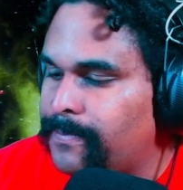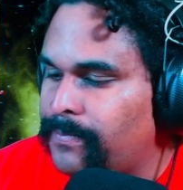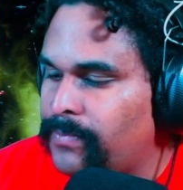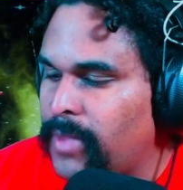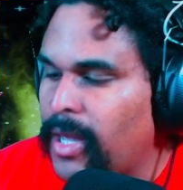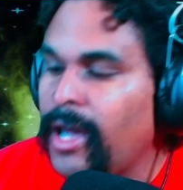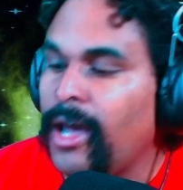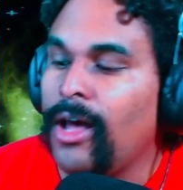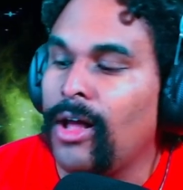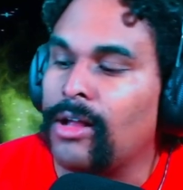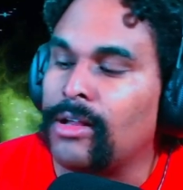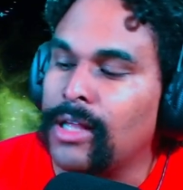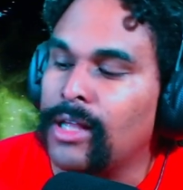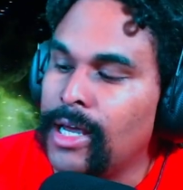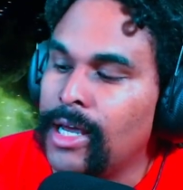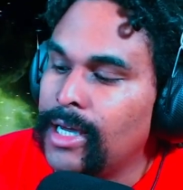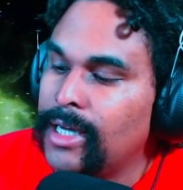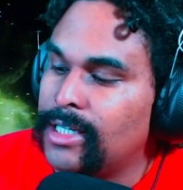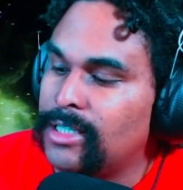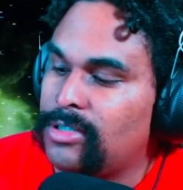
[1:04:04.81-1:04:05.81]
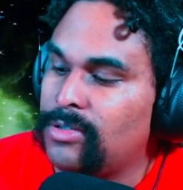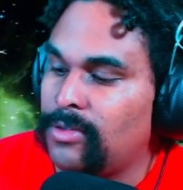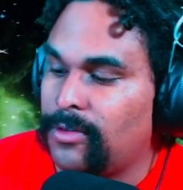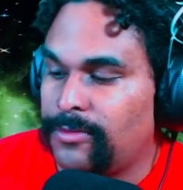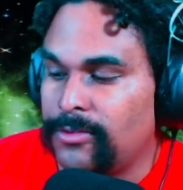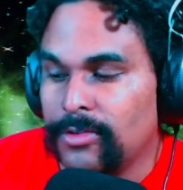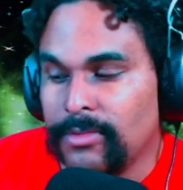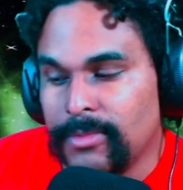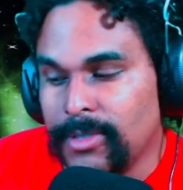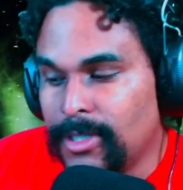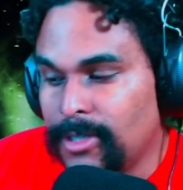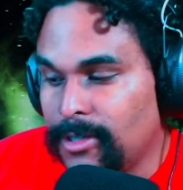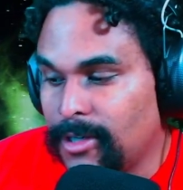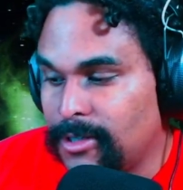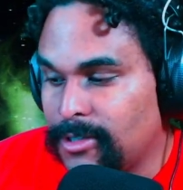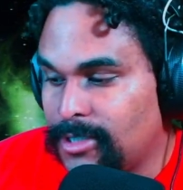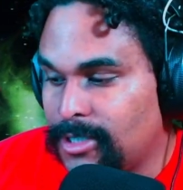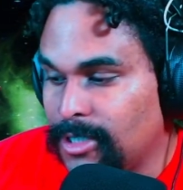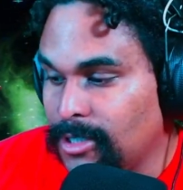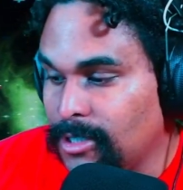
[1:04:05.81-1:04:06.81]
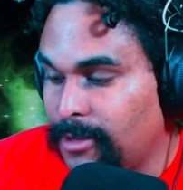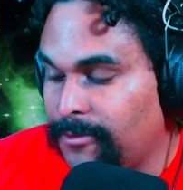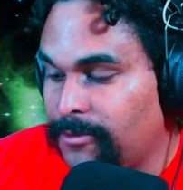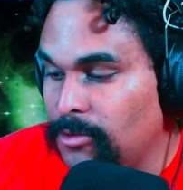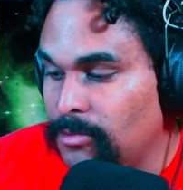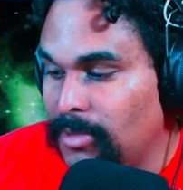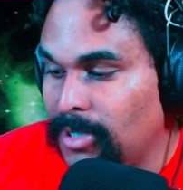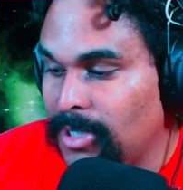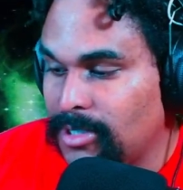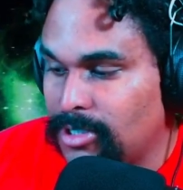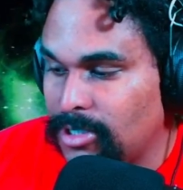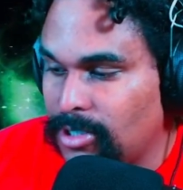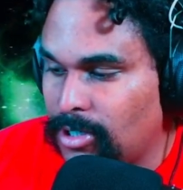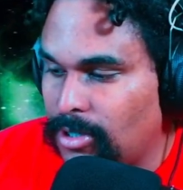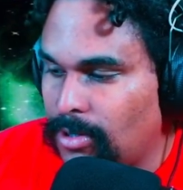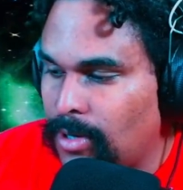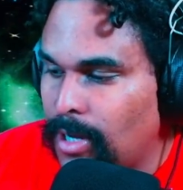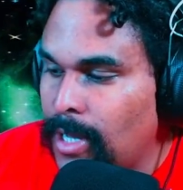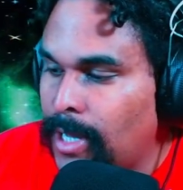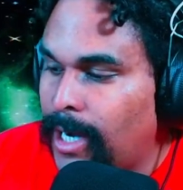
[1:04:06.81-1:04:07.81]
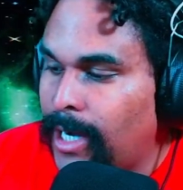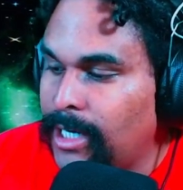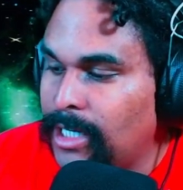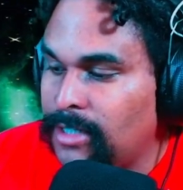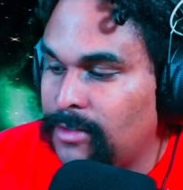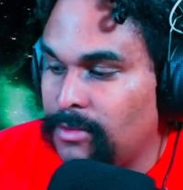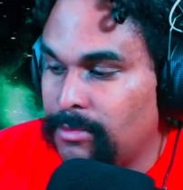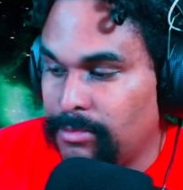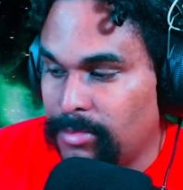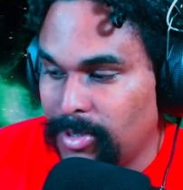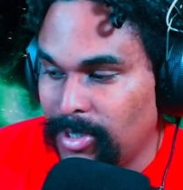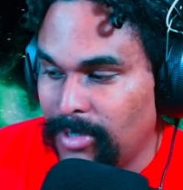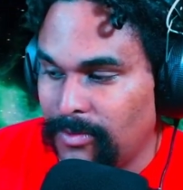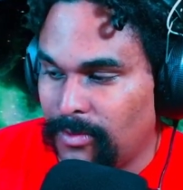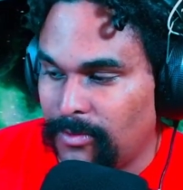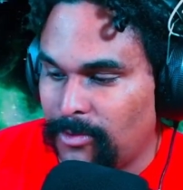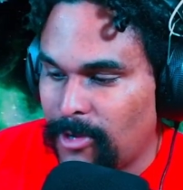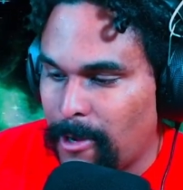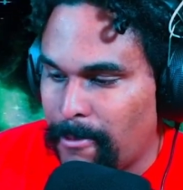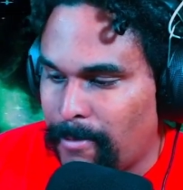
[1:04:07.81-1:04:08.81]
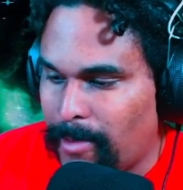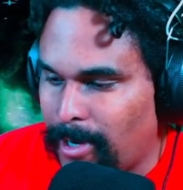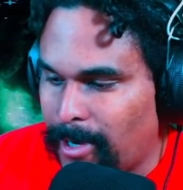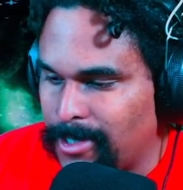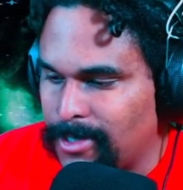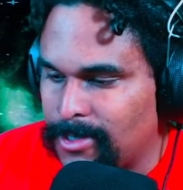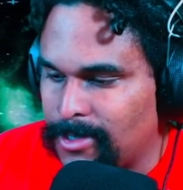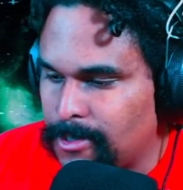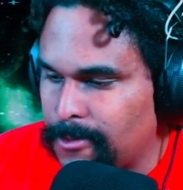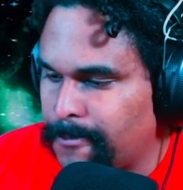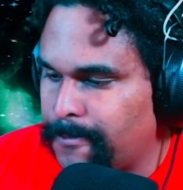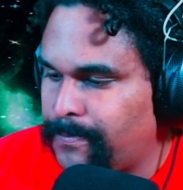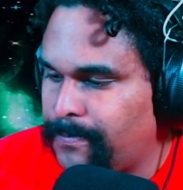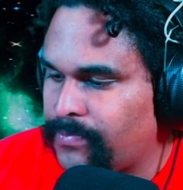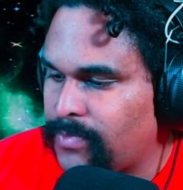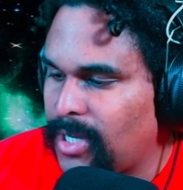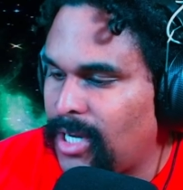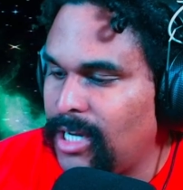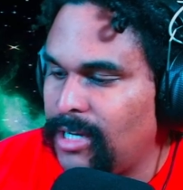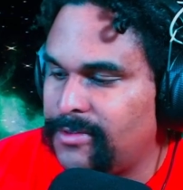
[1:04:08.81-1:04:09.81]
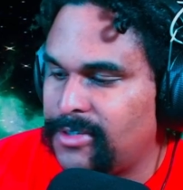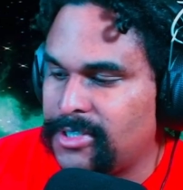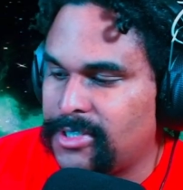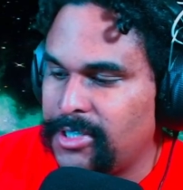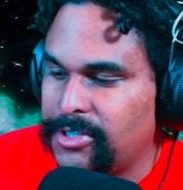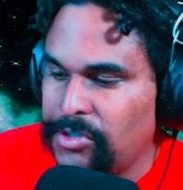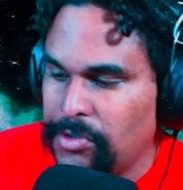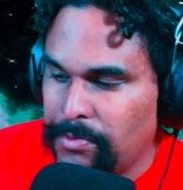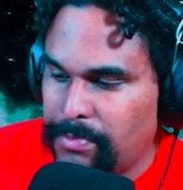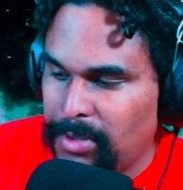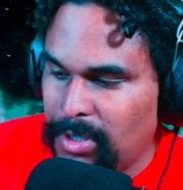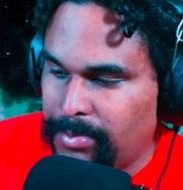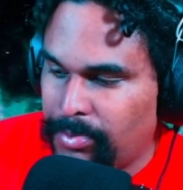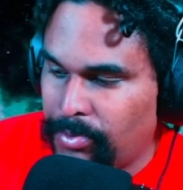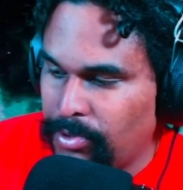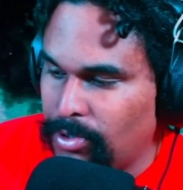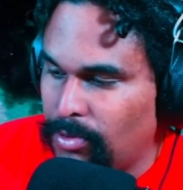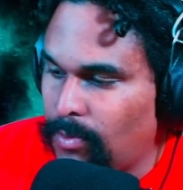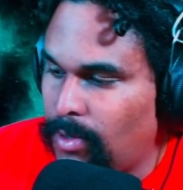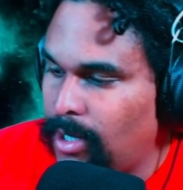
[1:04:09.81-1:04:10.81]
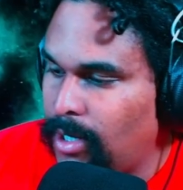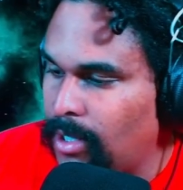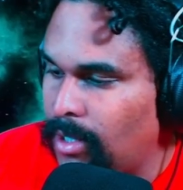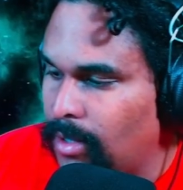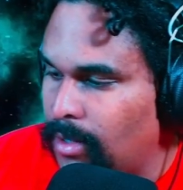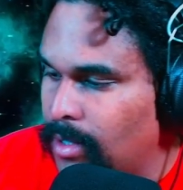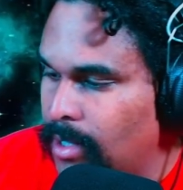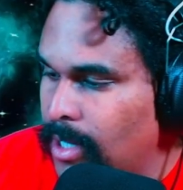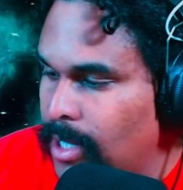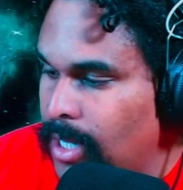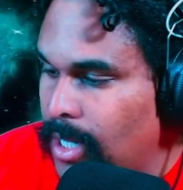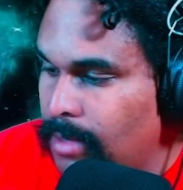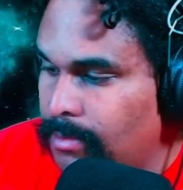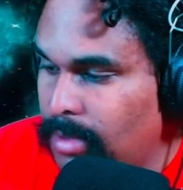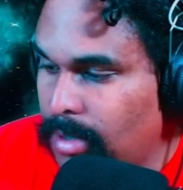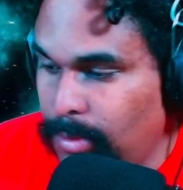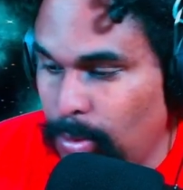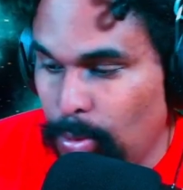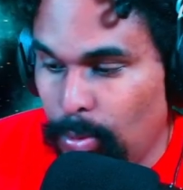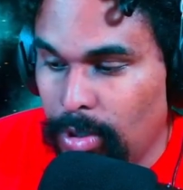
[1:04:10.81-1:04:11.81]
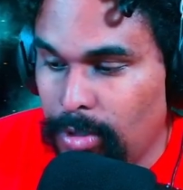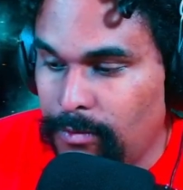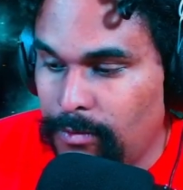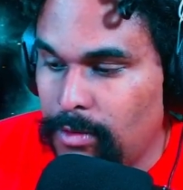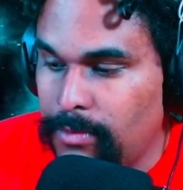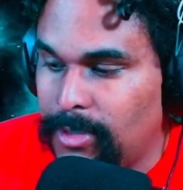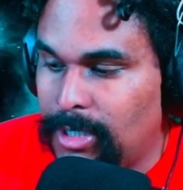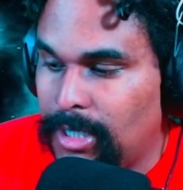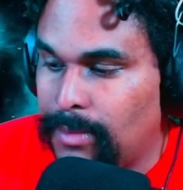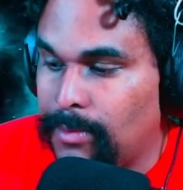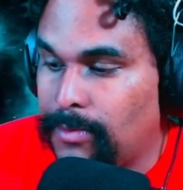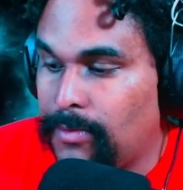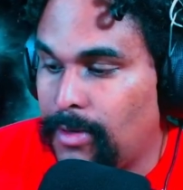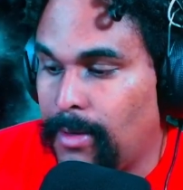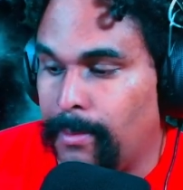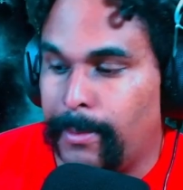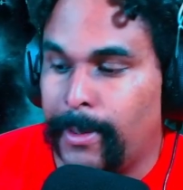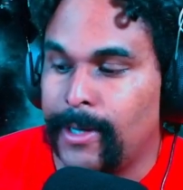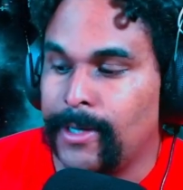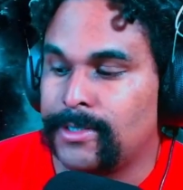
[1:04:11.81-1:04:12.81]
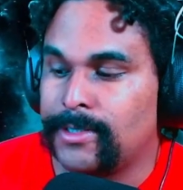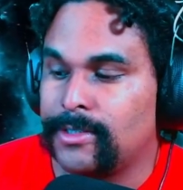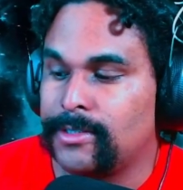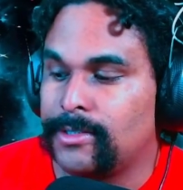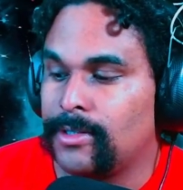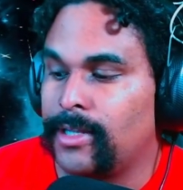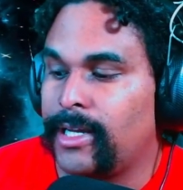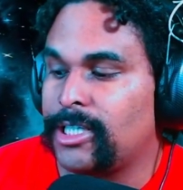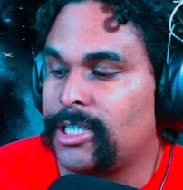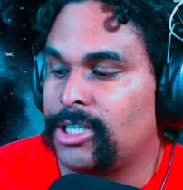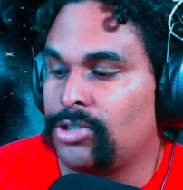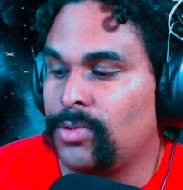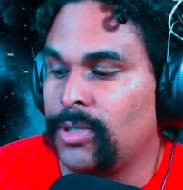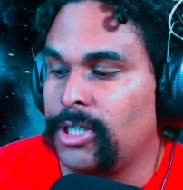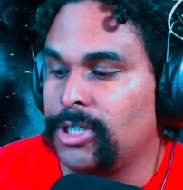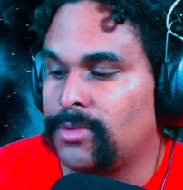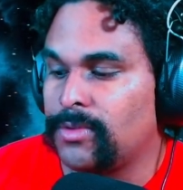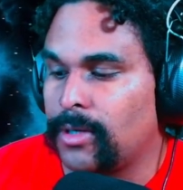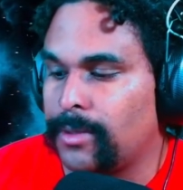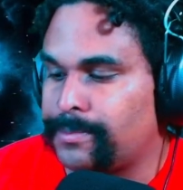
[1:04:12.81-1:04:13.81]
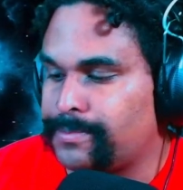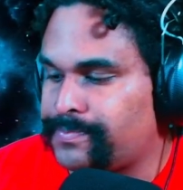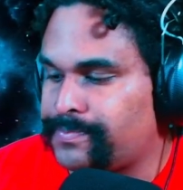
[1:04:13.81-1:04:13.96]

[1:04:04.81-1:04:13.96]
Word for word: Hell, until a few, min- until a few minutes ago, I didn't even believe in vampires. I haven't seen you people in a while. Maybe one of you became a vampire since our last train trip.